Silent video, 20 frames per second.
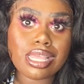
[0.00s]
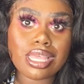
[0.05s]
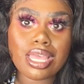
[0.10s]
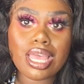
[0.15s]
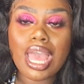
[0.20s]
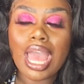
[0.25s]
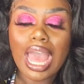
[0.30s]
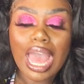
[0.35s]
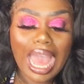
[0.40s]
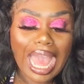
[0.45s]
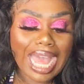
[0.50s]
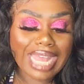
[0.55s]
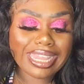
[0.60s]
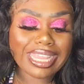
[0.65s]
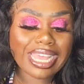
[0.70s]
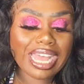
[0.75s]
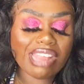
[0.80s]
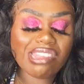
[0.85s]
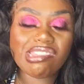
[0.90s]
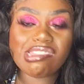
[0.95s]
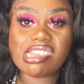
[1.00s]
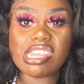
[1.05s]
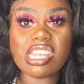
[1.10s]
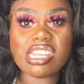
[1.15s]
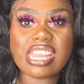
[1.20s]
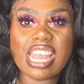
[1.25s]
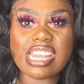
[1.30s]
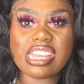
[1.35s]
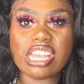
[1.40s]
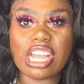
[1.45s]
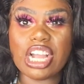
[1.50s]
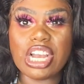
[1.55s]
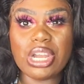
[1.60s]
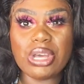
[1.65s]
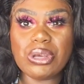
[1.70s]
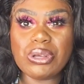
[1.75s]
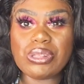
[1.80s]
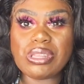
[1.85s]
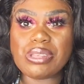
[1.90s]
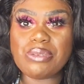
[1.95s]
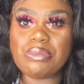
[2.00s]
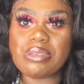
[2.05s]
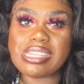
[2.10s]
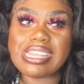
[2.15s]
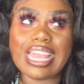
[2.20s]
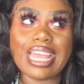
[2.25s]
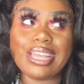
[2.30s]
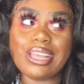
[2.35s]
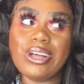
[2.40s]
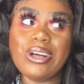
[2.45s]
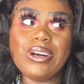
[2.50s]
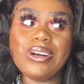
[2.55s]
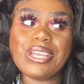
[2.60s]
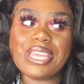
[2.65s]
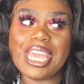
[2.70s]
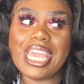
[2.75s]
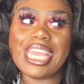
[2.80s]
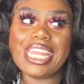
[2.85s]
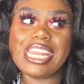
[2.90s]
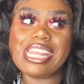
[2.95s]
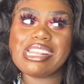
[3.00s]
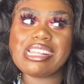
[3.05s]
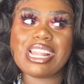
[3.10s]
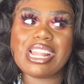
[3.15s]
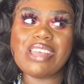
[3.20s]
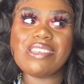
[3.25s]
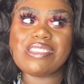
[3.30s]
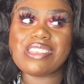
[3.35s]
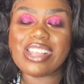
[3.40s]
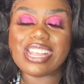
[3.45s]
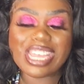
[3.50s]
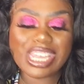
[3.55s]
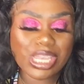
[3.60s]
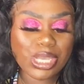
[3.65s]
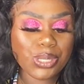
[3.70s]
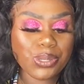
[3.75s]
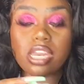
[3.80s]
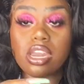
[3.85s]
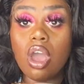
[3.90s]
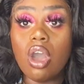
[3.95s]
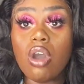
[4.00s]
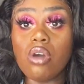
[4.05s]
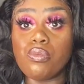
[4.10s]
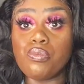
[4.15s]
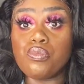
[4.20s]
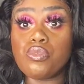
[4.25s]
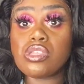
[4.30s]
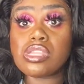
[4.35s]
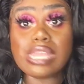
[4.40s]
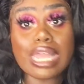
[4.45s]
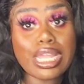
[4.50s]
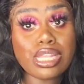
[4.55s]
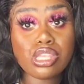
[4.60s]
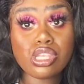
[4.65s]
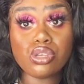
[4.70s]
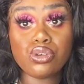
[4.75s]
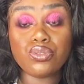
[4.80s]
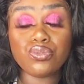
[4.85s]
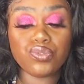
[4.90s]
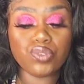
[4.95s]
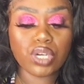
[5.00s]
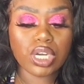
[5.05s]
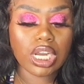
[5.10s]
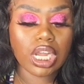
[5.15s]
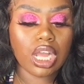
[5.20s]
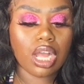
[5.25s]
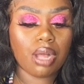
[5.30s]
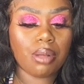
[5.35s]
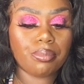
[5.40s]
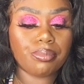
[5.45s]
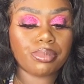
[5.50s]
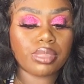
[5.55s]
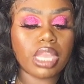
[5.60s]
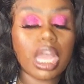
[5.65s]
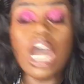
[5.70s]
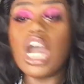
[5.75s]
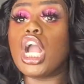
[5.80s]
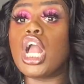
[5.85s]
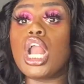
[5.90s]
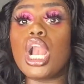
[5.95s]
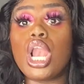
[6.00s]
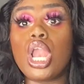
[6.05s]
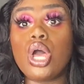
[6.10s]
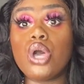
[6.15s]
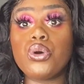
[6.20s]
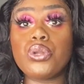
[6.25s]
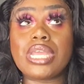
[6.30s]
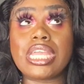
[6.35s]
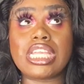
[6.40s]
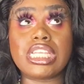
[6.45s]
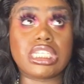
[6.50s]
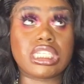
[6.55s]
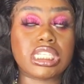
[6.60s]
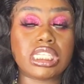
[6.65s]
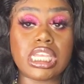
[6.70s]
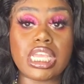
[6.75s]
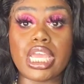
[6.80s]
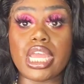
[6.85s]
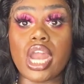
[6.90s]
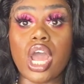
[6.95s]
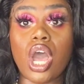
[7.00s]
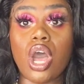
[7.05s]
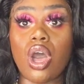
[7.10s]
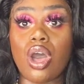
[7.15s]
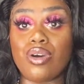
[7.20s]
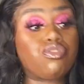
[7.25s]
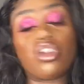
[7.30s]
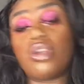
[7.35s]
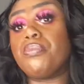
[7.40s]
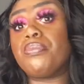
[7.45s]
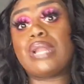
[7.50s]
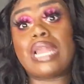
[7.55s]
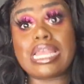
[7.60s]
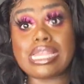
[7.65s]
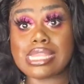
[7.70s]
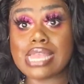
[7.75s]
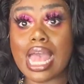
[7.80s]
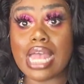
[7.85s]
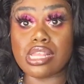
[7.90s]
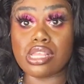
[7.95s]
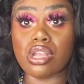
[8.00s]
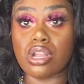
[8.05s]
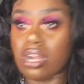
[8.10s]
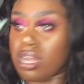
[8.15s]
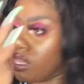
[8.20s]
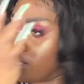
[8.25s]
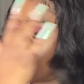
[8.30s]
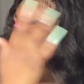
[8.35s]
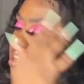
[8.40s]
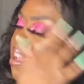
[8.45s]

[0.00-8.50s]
it. I think I just looked at the clothes and was like, okay, these clothes are cute. Oh, stay tuned for a clothing Shein haul for plus size girls.